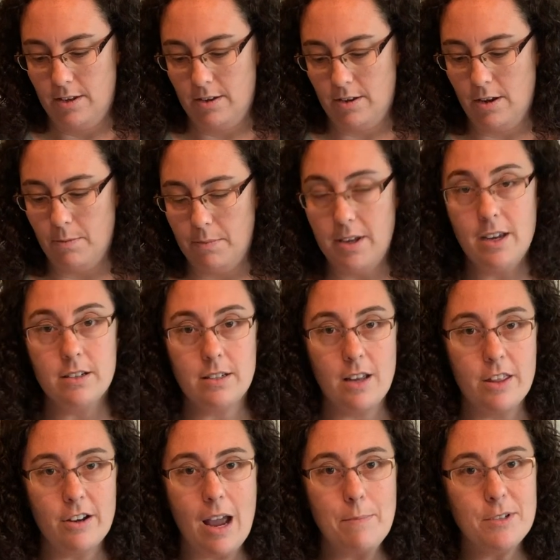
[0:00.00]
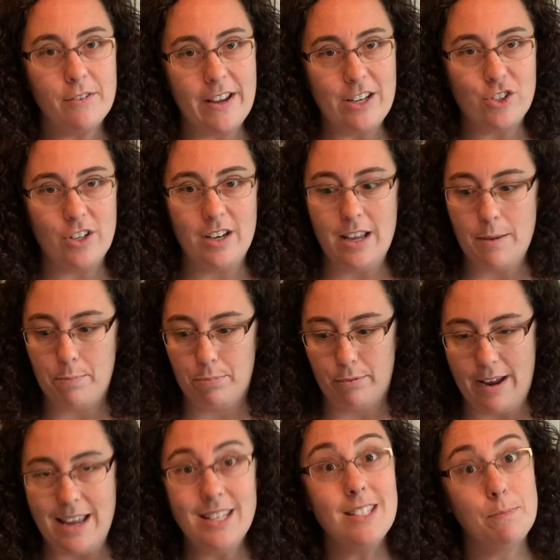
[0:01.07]
Oh, here's another observation. It
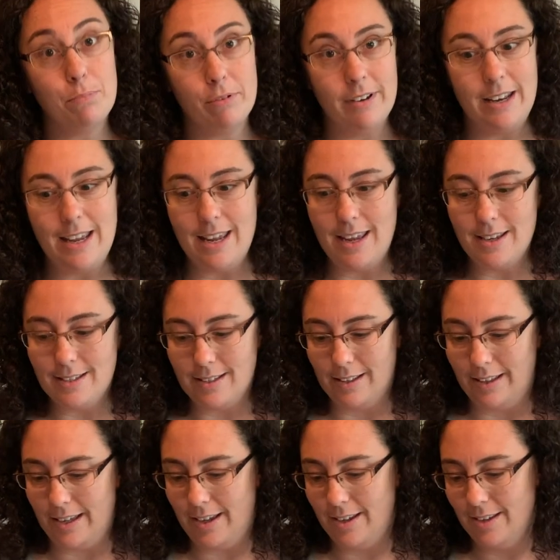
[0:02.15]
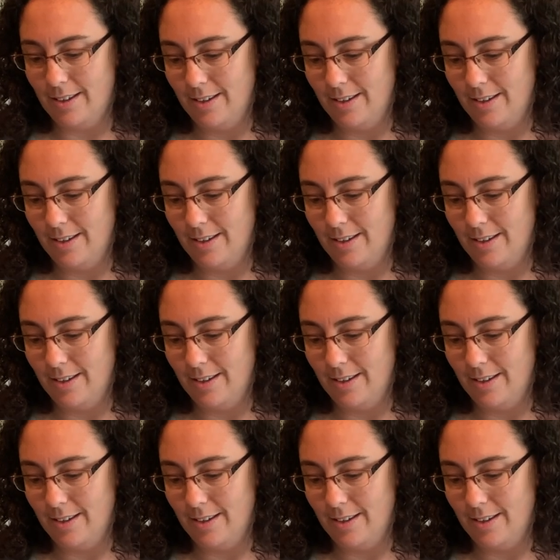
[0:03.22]
breaks pretty easily.